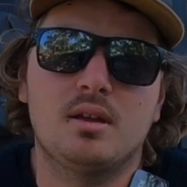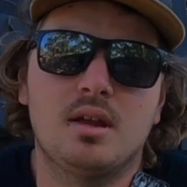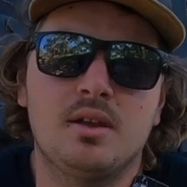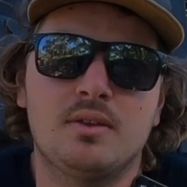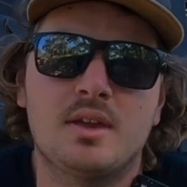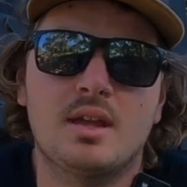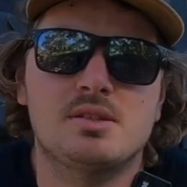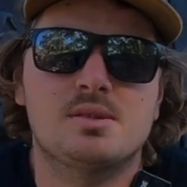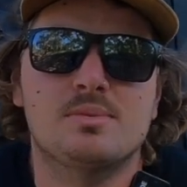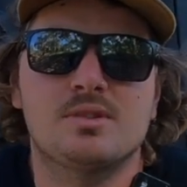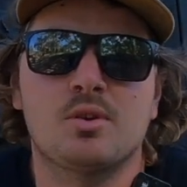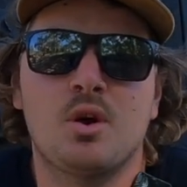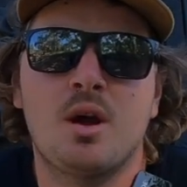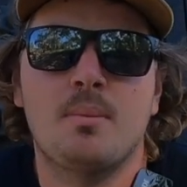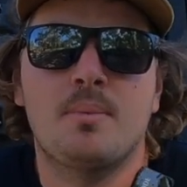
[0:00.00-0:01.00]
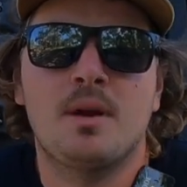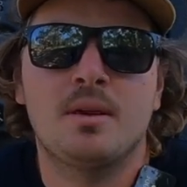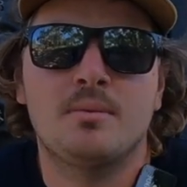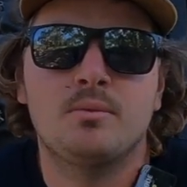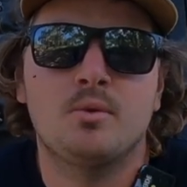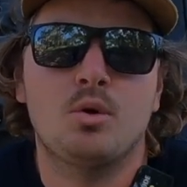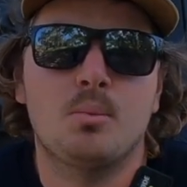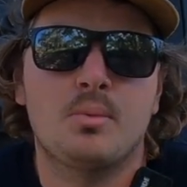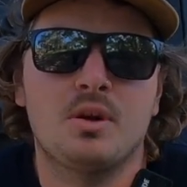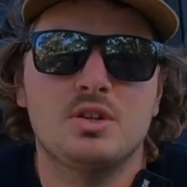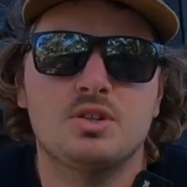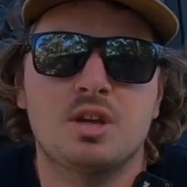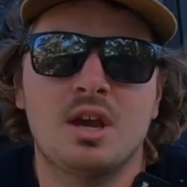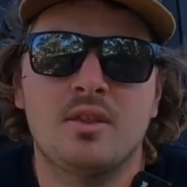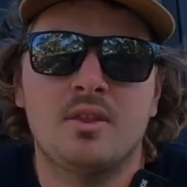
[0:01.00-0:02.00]
hit that subscribe button, we'll
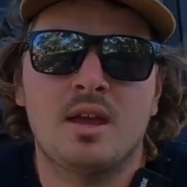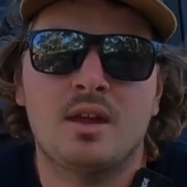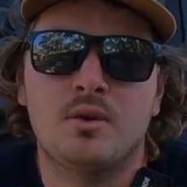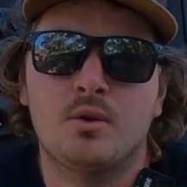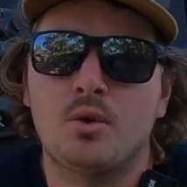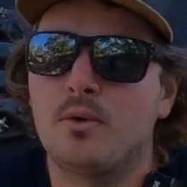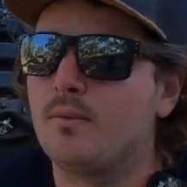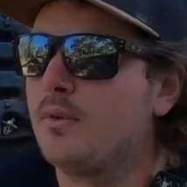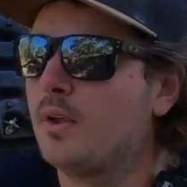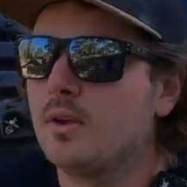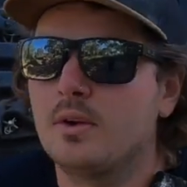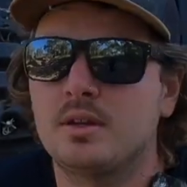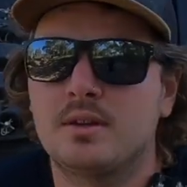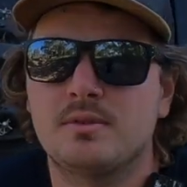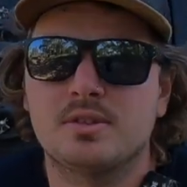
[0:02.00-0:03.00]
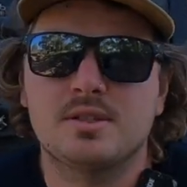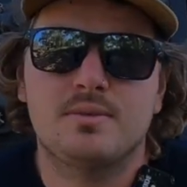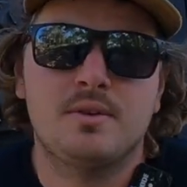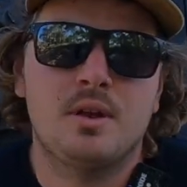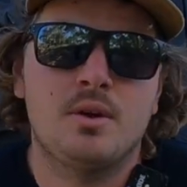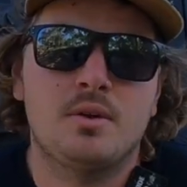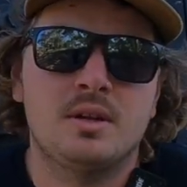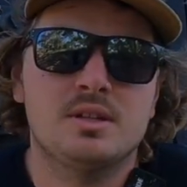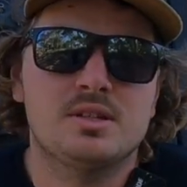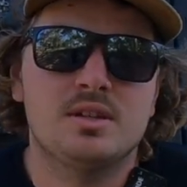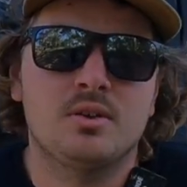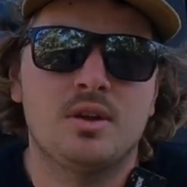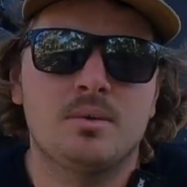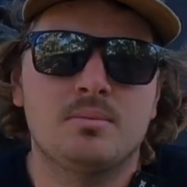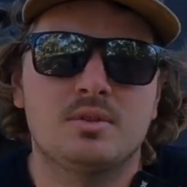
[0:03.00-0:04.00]
appreciate that, or give us a follow on
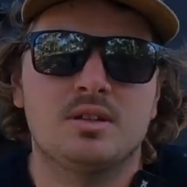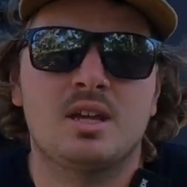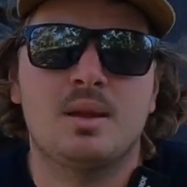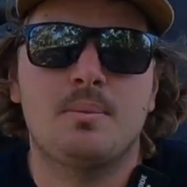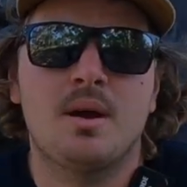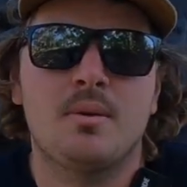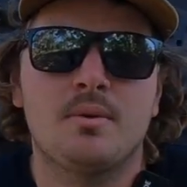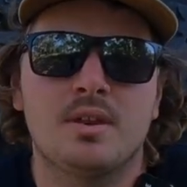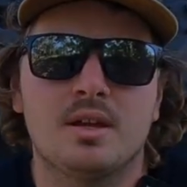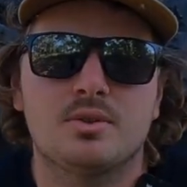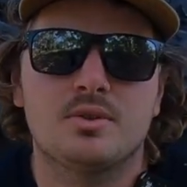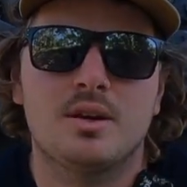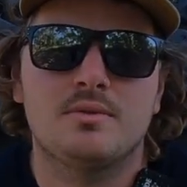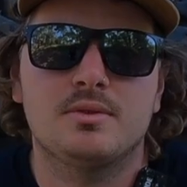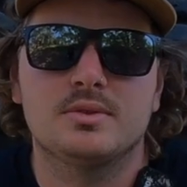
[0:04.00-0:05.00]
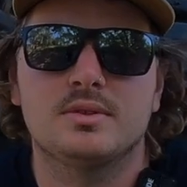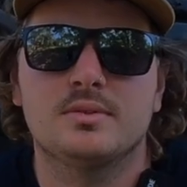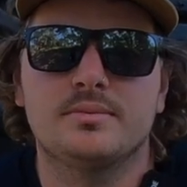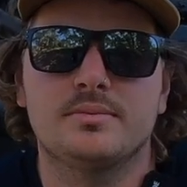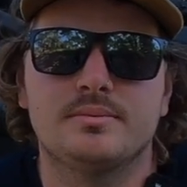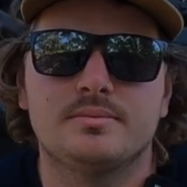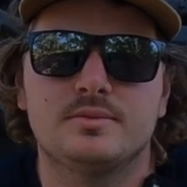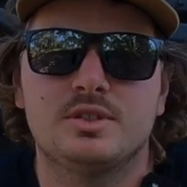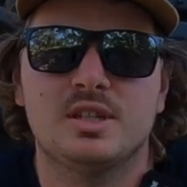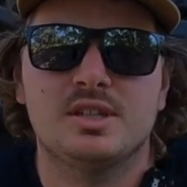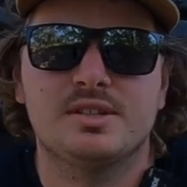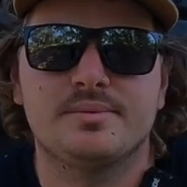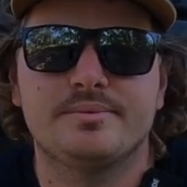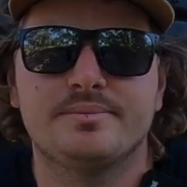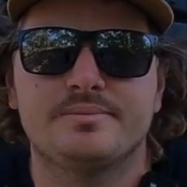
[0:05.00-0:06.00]
Instagram and keep up with our travels. Cheers.